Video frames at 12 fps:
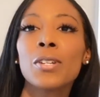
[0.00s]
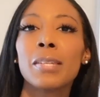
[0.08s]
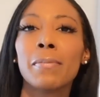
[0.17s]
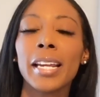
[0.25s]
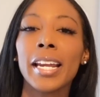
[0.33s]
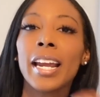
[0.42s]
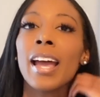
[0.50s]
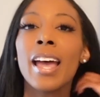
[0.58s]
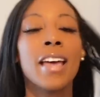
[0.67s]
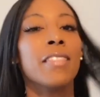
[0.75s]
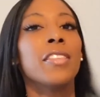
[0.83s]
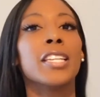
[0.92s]
to me.
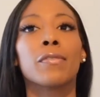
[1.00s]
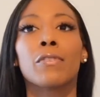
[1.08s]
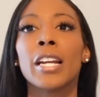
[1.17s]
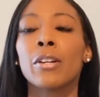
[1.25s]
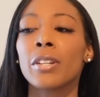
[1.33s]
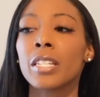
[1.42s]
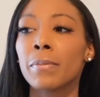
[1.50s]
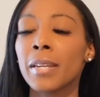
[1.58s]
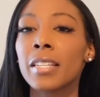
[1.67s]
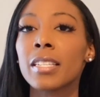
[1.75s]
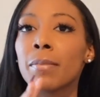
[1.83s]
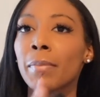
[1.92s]
This fragrance
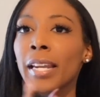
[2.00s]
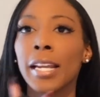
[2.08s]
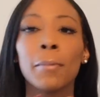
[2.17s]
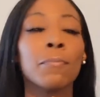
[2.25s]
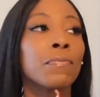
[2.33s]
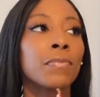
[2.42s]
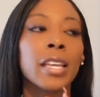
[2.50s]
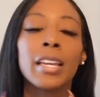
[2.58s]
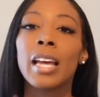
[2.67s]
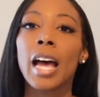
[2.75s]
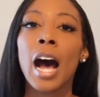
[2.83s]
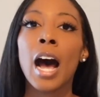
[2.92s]
speaks to me.
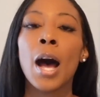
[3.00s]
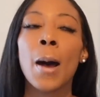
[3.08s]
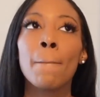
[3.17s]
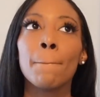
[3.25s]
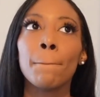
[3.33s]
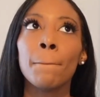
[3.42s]
Um,